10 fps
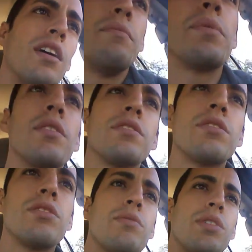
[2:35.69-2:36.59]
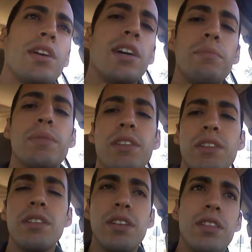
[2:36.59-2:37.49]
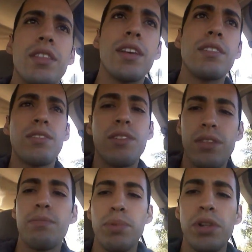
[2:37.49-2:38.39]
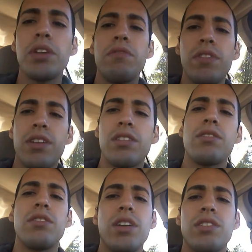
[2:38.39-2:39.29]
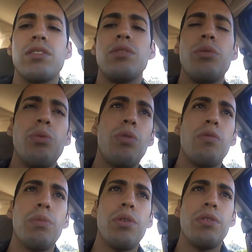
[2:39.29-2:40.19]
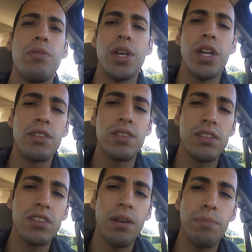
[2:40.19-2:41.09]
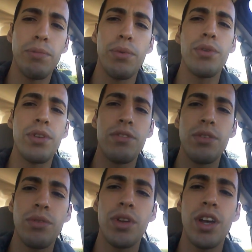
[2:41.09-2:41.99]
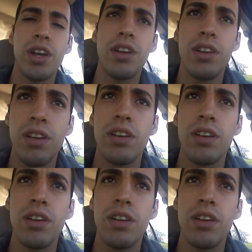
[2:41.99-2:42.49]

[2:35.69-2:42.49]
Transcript: because it's so common, they start believing it's normal, and it's acceptable, and it's okay.